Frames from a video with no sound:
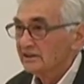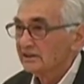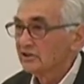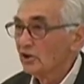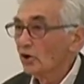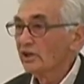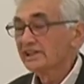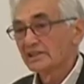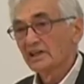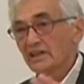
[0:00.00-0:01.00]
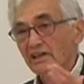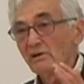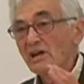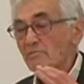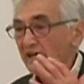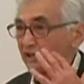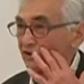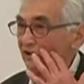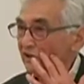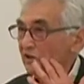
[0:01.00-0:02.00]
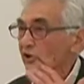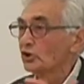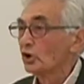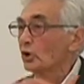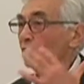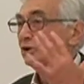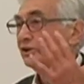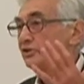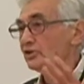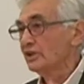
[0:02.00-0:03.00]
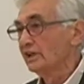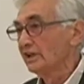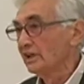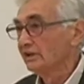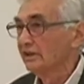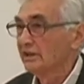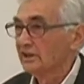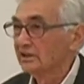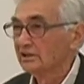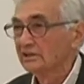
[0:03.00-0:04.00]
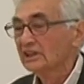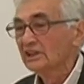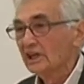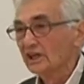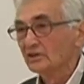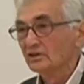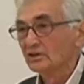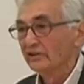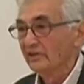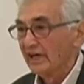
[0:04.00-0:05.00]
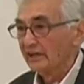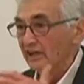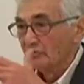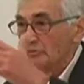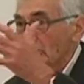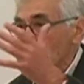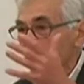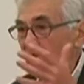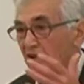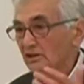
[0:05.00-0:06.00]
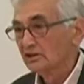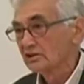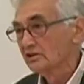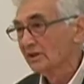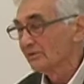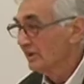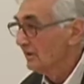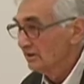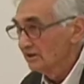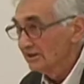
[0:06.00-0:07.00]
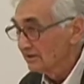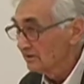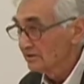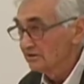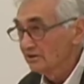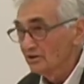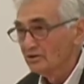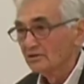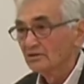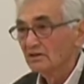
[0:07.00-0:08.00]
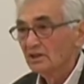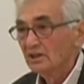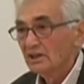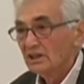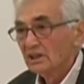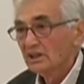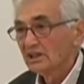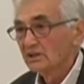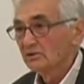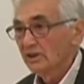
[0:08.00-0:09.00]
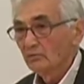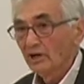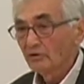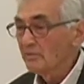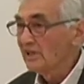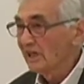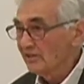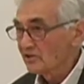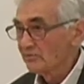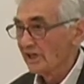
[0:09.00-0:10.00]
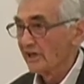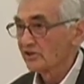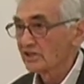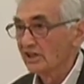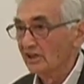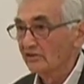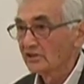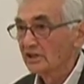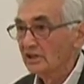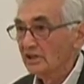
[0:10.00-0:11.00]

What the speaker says: The goal, he said, he embellished it a little, the golden city on the hill and all of that, and everybody's going to look to us. No, we have to be honest about ourselves.